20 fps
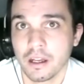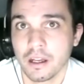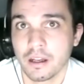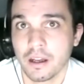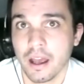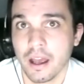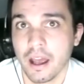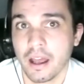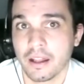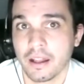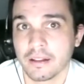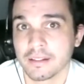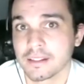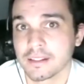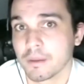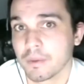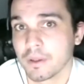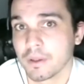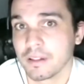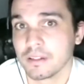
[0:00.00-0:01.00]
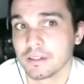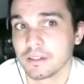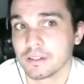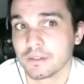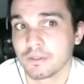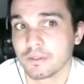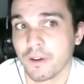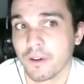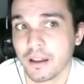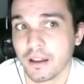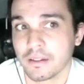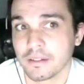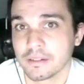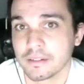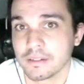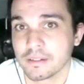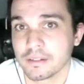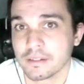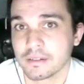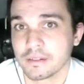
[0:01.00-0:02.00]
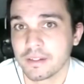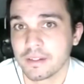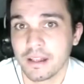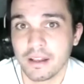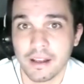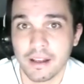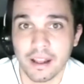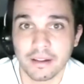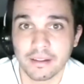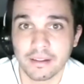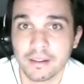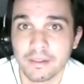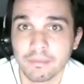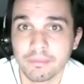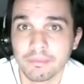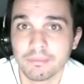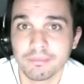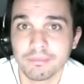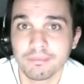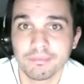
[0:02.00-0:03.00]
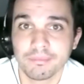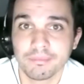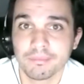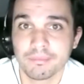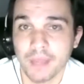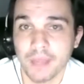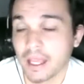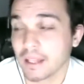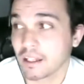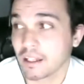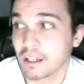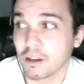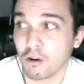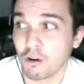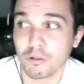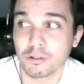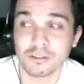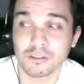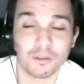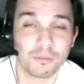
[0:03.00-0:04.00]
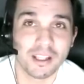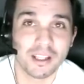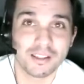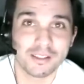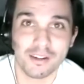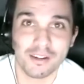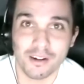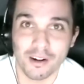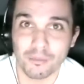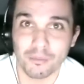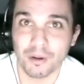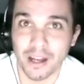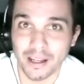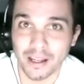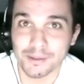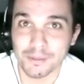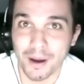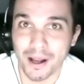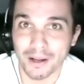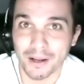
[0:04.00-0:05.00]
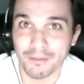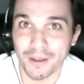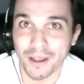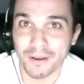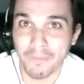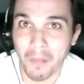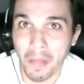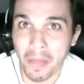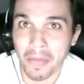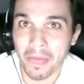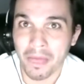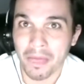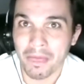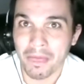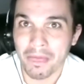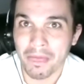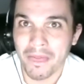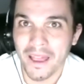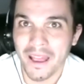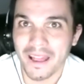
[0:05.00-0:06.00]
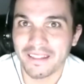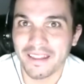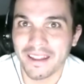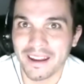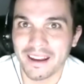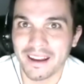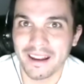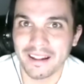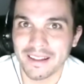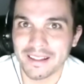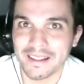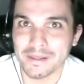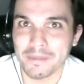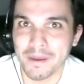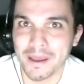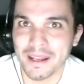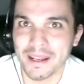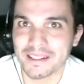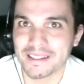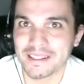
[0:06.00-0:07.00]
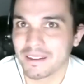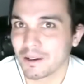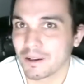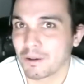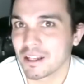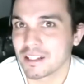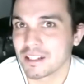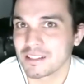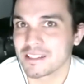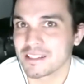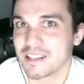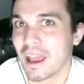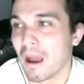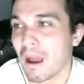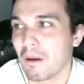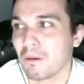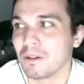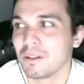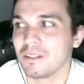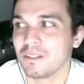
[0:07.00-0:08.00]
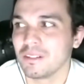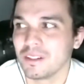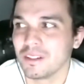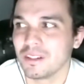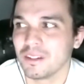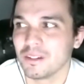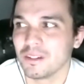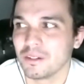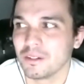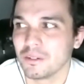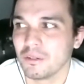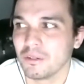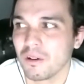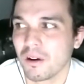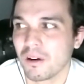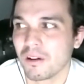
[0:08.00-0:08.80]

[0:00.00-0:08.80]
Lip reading: And some of these funds that could also be considered a black swan event. They didn't anticipate it. So the question is, how do you